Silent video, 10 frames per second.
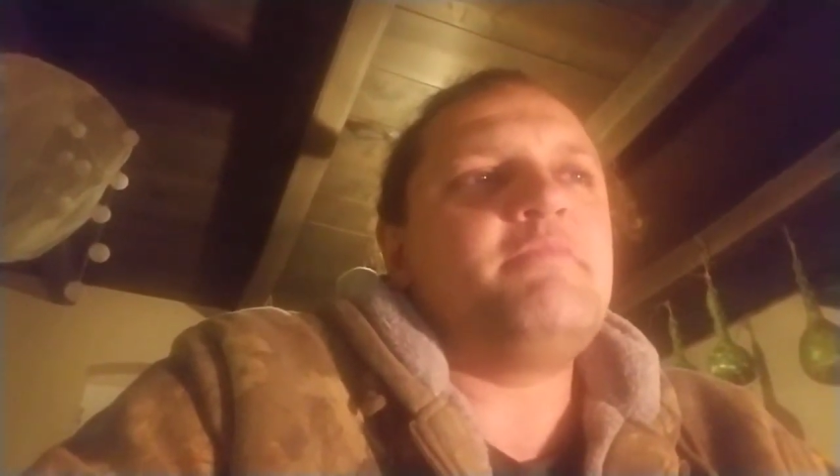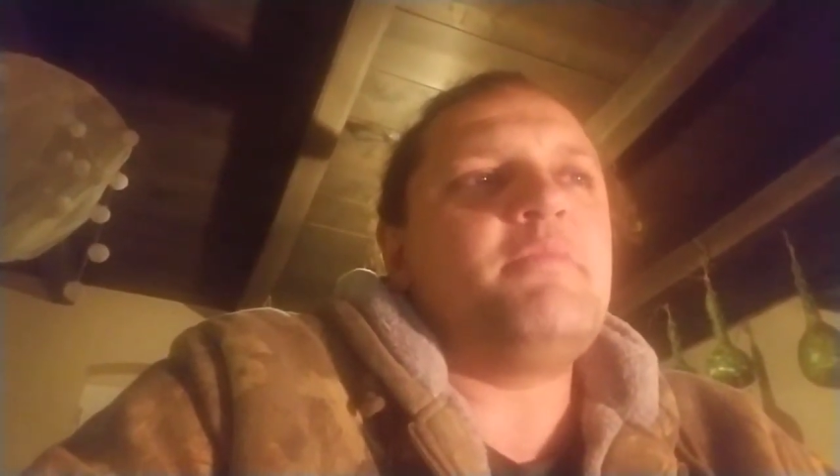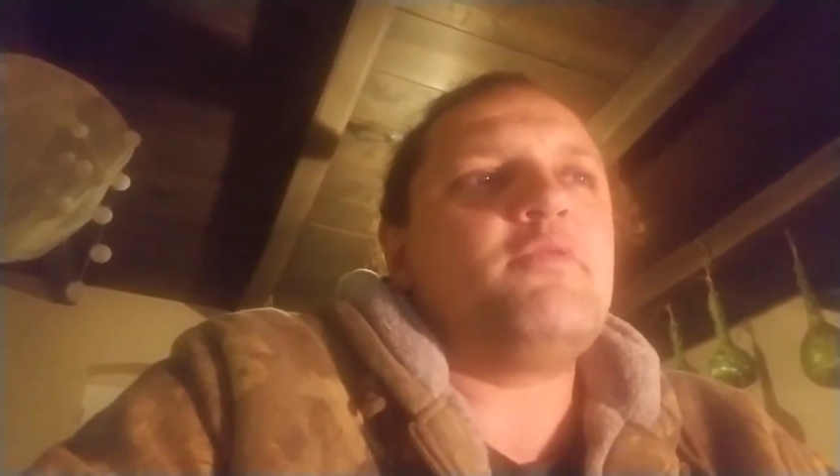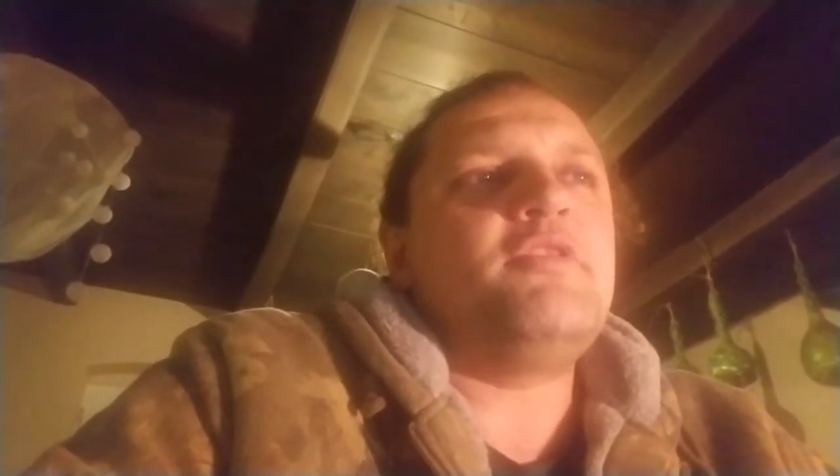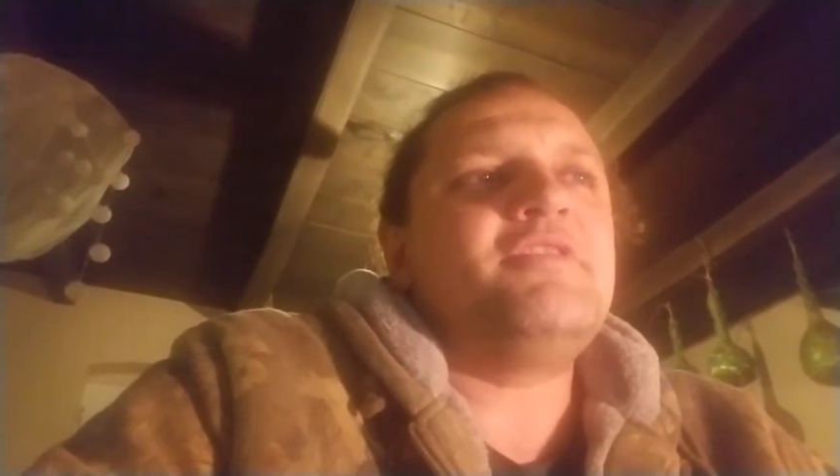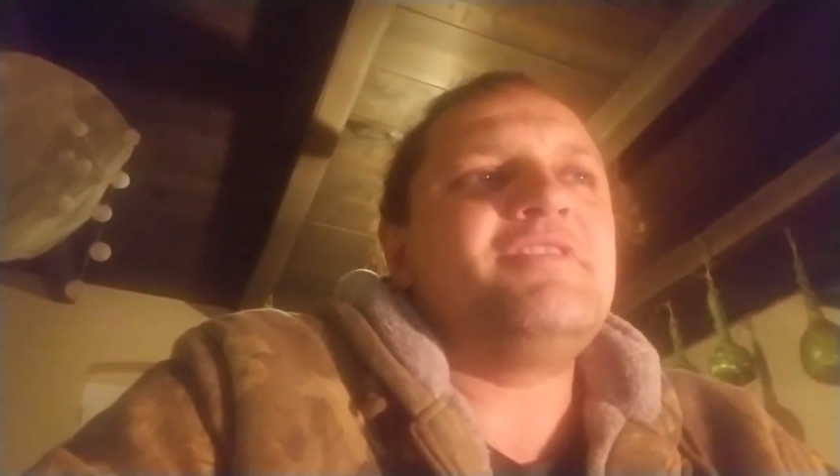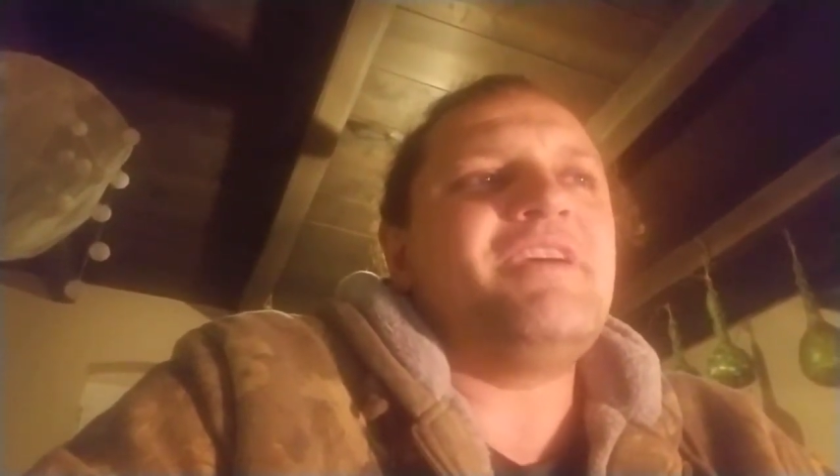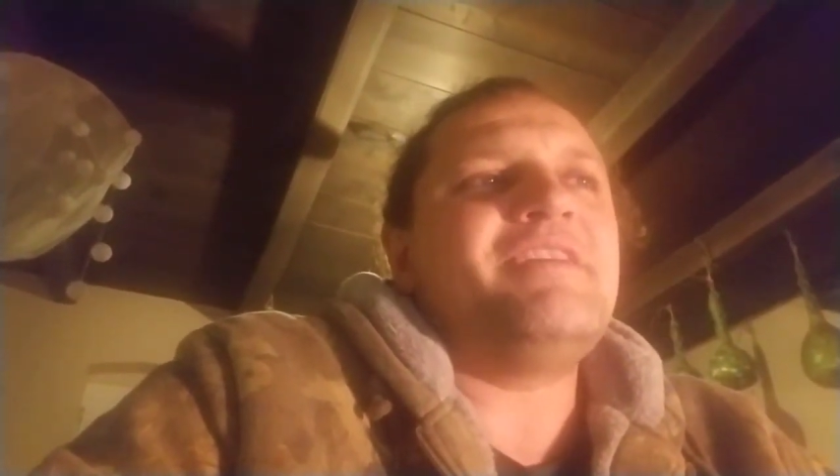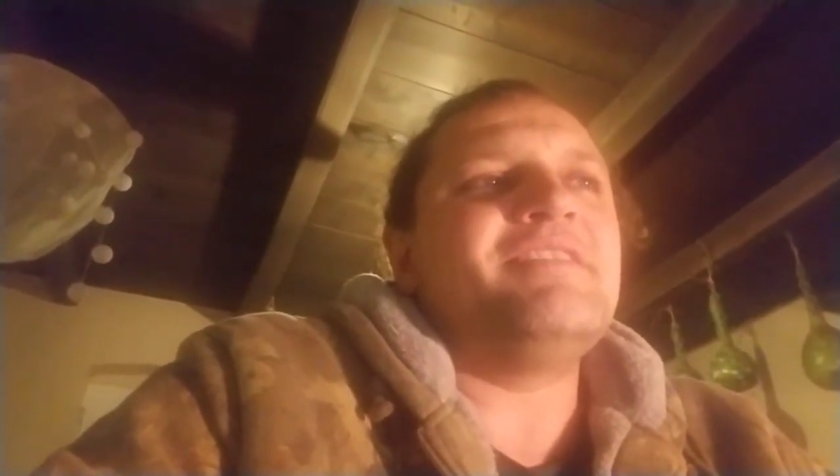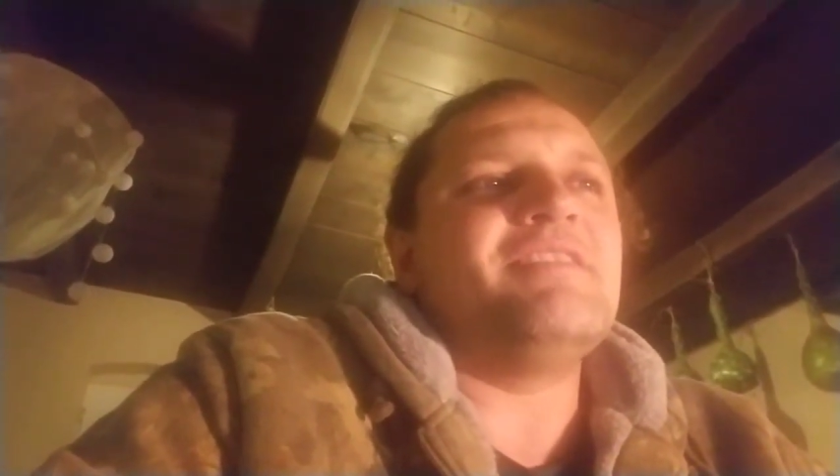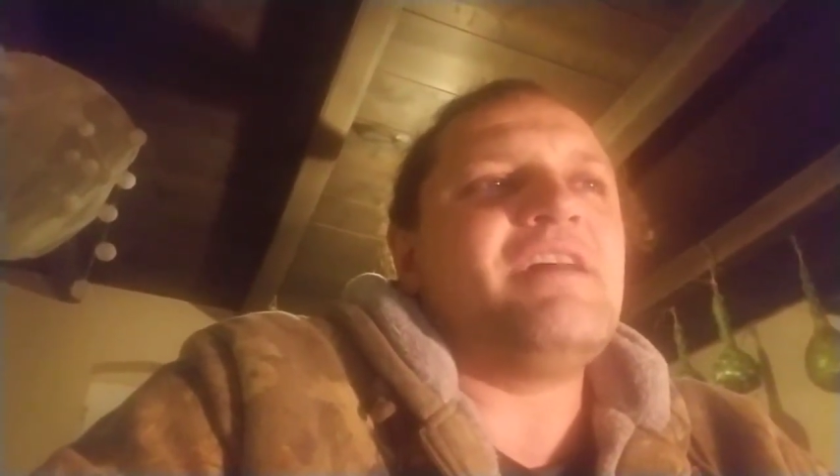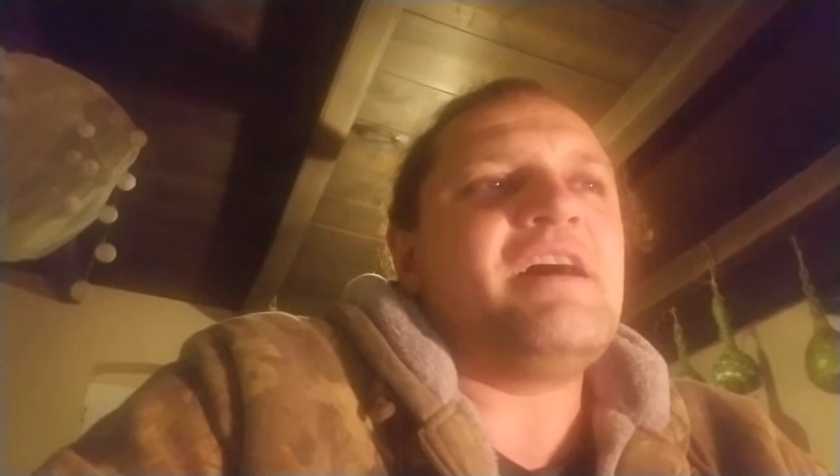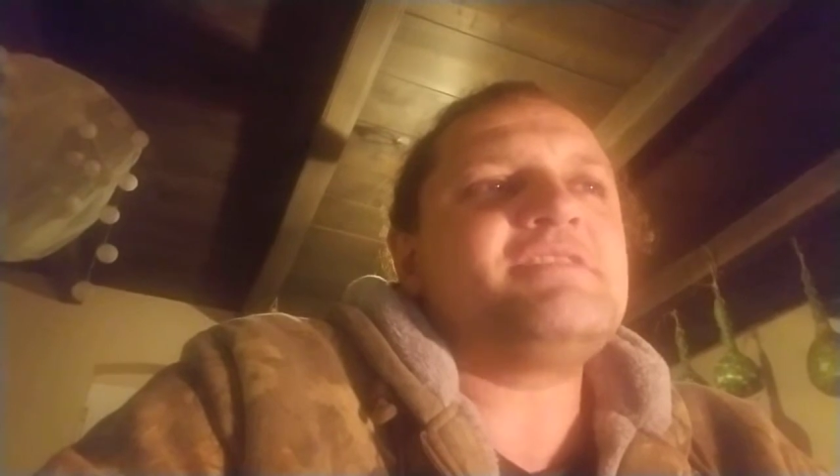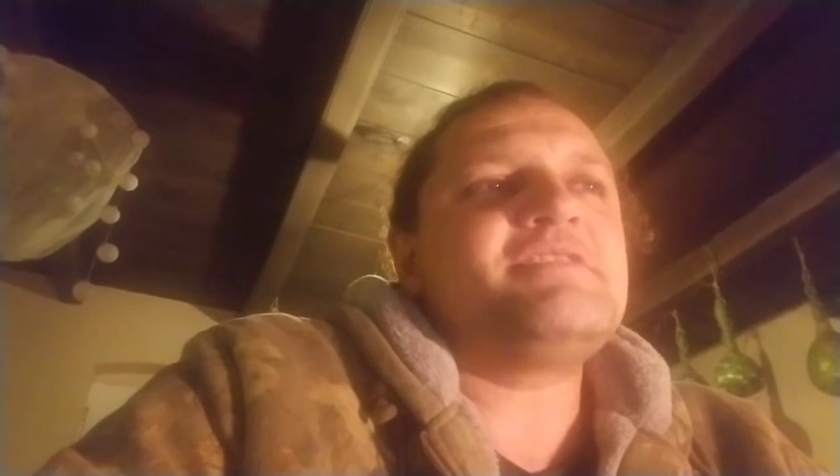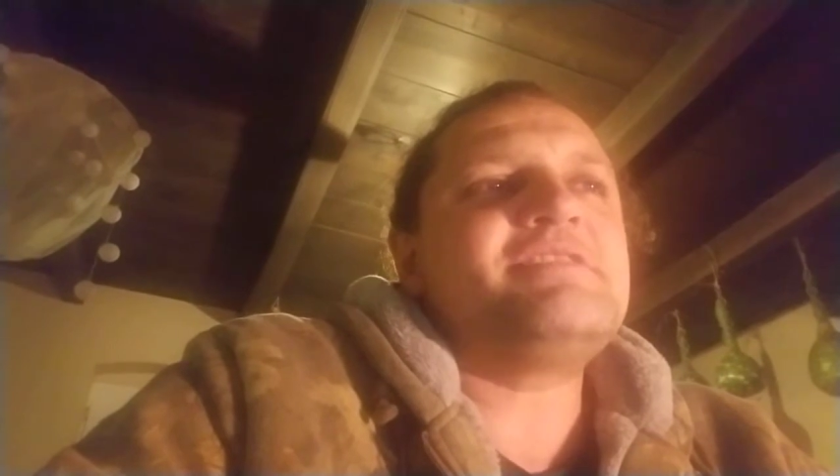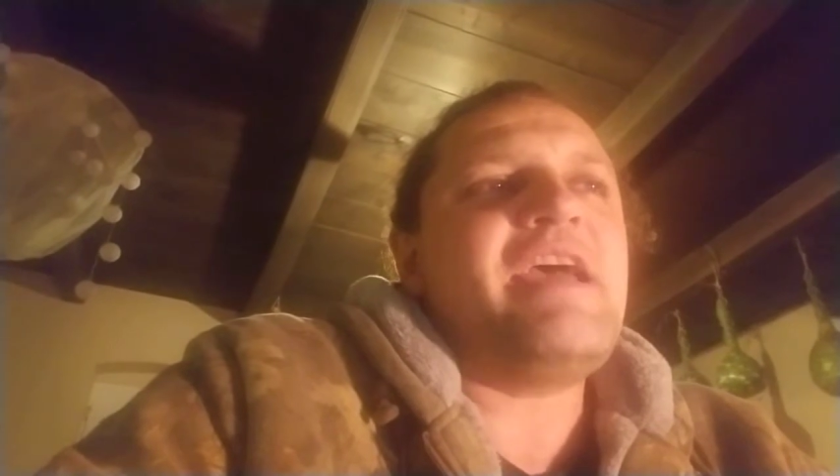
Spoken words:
been printed in the last